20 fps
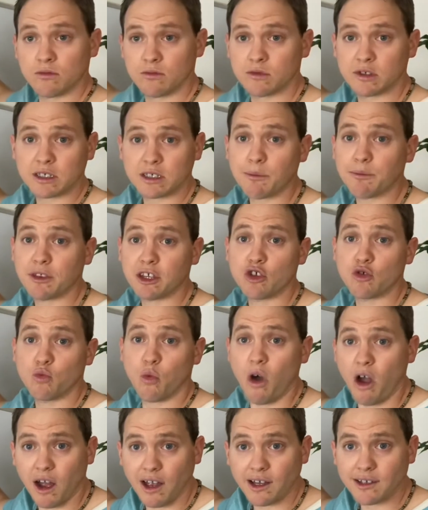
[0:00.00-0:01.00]
something you
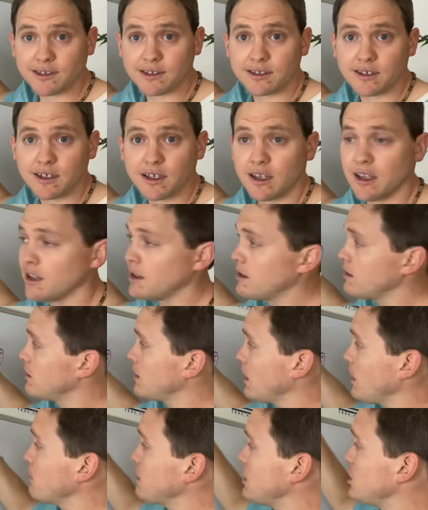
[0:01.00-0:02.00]
want, then
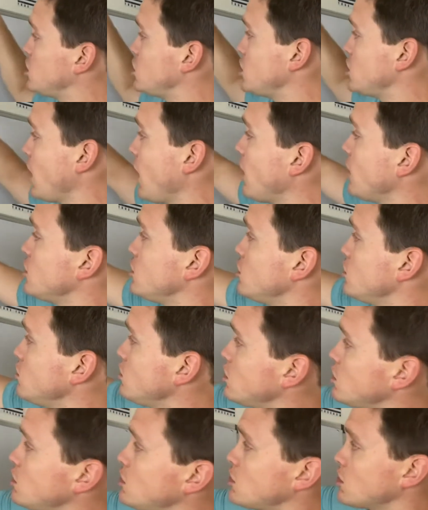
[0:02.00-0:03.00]
I'm going to challenge you
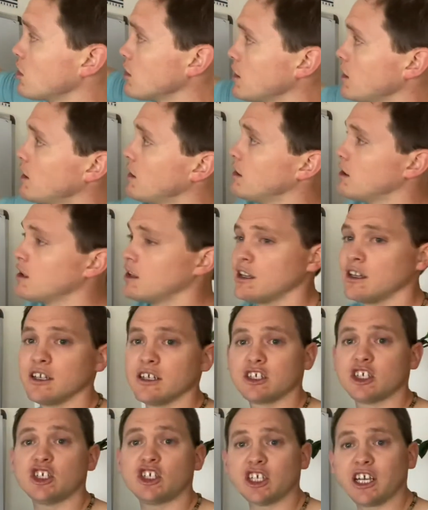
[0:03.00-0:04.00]
to turn it,
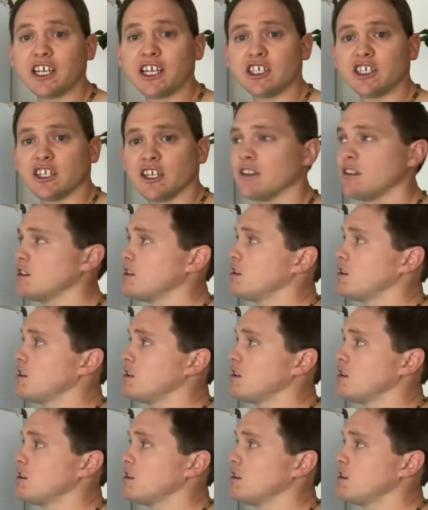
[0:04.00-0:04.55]
to change it.